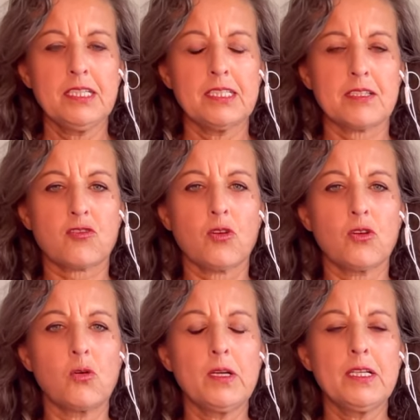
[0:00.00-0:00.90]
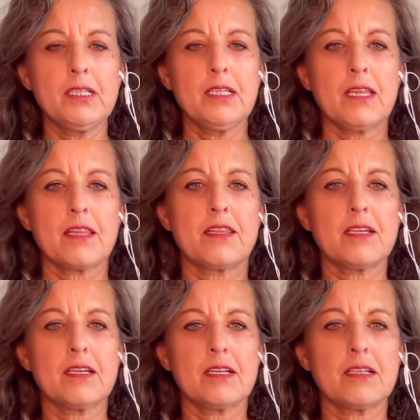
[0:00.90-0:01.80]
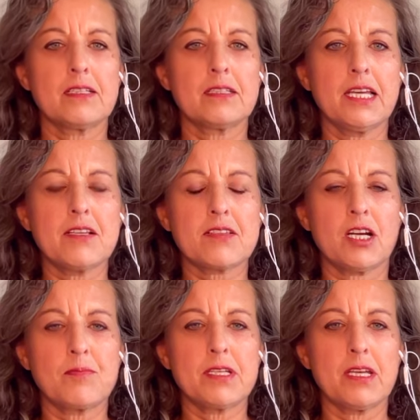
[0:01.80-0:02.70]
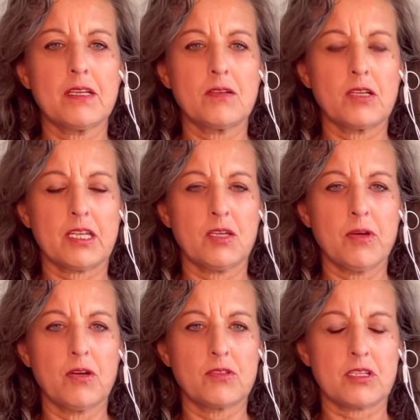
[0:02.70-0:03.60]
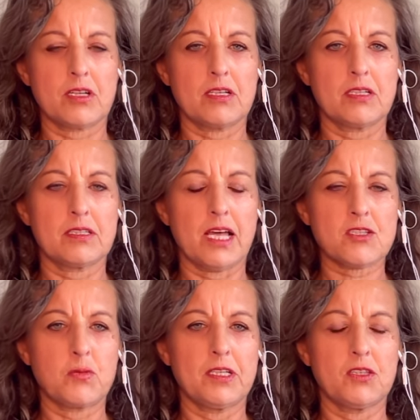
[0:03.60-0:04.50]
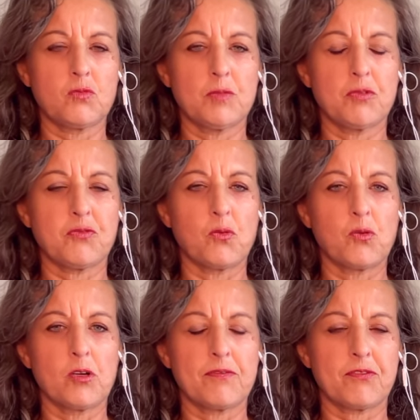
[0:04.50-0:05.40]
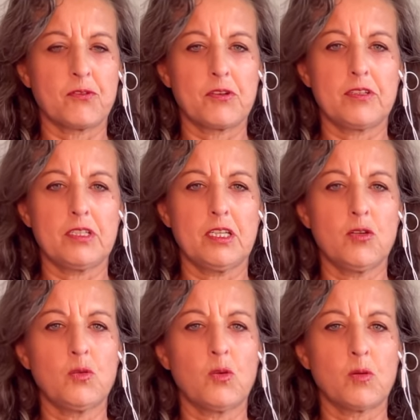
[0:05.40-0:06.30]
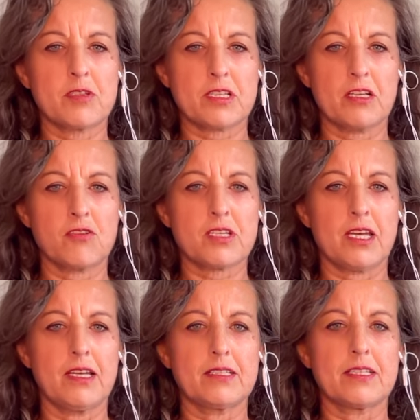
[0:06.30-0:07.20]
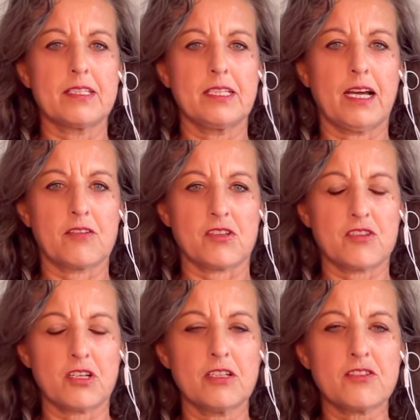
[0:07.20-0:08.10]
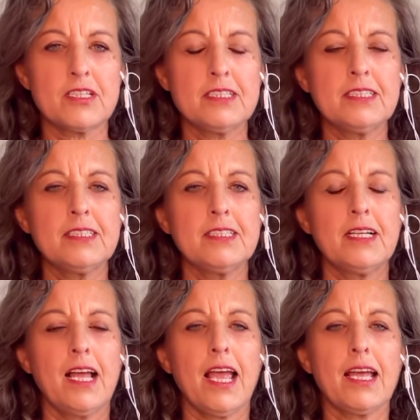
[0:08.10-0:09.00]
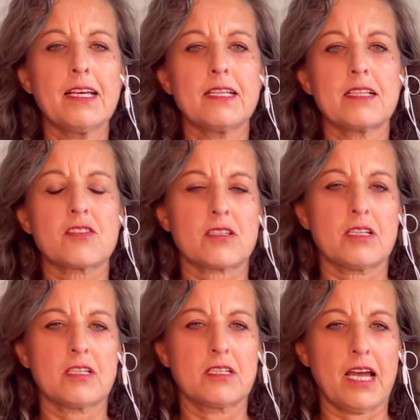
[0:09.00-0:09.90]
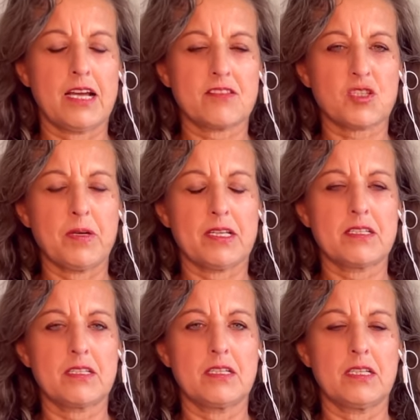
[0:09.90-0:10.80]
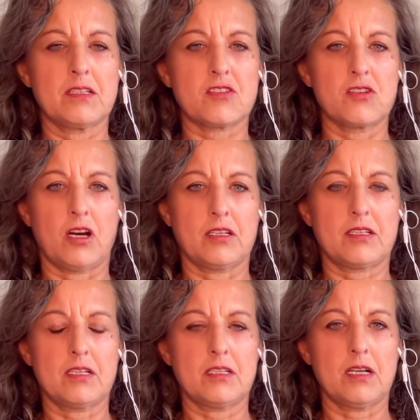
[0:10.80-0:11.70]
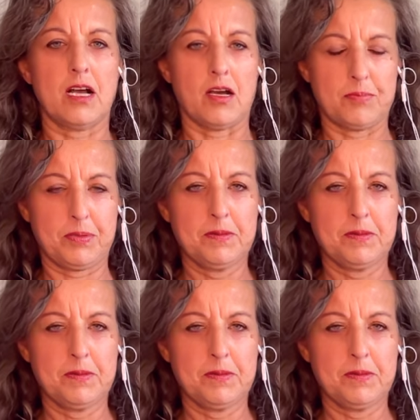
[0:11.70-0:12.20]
So the latest update came out last week and the week before for the new home sales and the housing starts. And it's, as expected, is not up.